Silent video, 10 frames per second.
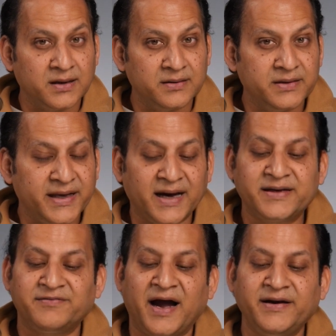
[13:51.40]
they are
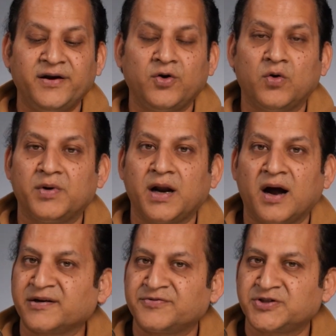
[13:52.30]
divided over
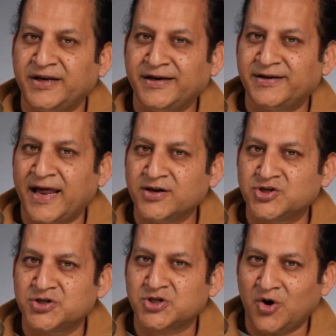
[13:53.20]
artificial
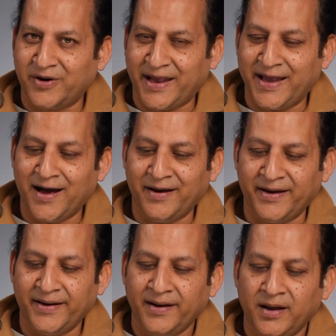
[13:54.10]
intelligence, or
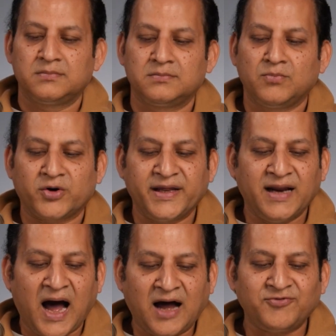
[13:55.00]
AI. More than
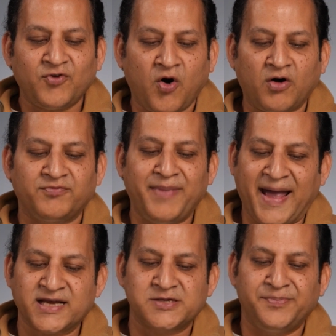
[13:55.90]
half of
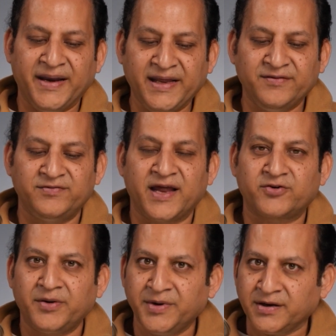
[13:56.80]
banks believe that
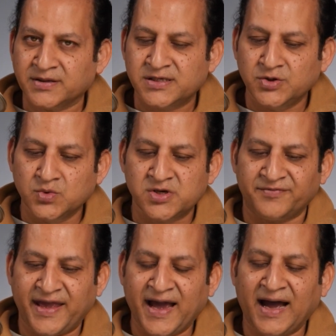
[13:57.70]
criminals' use
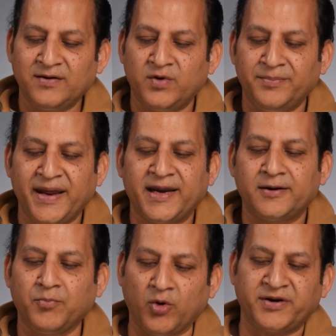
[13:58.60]
of AI will make
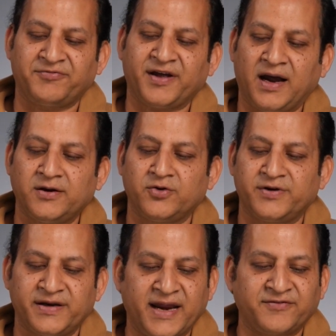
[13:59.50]
it more difficult to
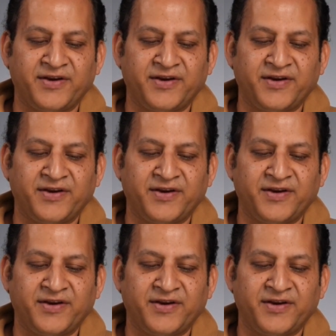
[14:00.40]
detect